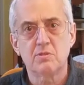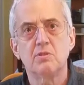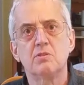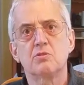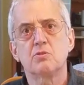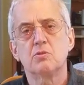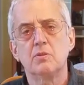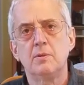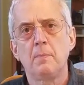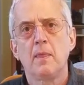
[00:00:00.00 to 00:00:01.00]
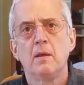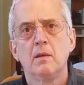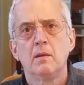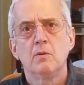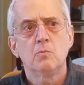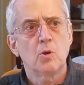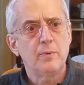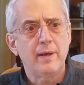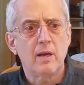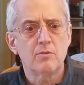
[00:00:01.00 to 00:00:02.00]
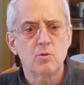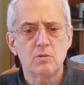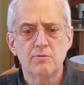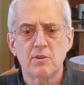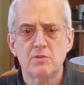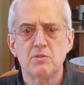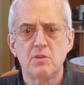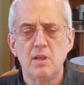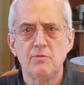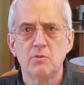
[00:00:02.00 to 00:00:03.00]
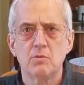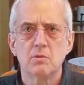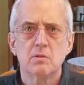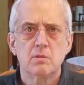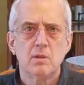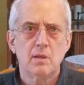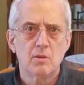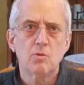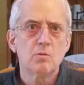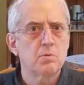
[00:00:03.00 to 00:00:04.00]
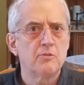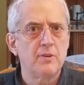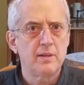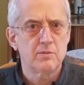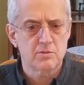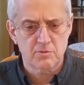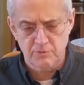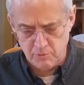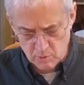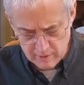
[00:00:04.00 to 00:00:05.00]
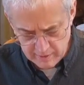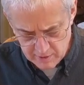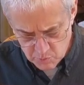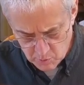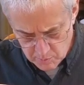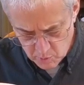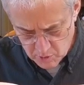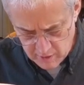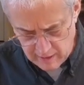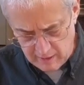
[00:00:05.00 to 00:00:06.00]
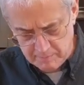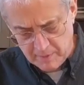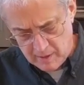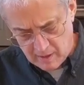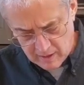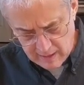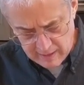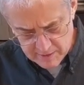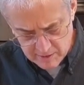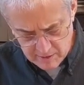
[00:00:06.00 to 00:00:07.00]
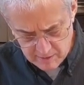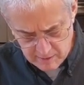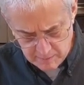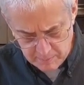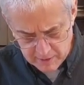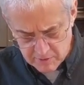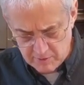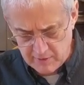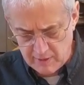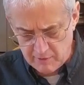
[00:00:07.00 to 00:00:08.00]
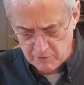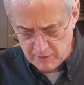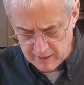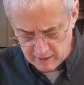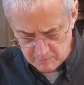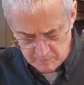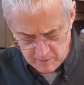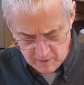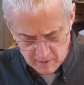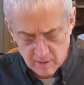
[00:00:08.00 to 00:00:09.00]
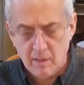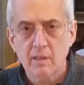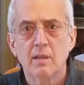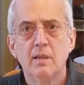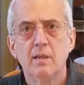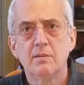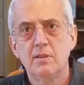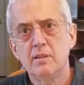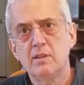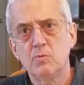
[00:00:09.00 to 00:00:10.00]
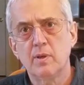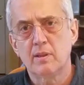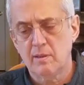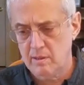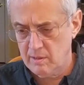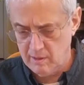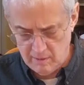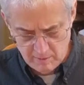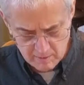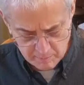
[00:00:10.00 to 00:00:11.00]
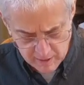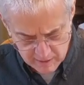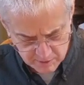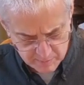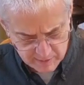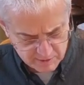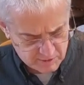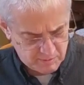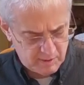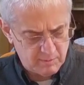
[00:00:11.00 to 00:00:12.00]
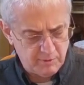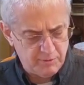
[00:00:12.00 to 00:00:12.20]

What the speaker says: to the story, where we have good versus evil, and good prevails for at least one more day. Again, it's a picture of David Frankham dealing with the box monster and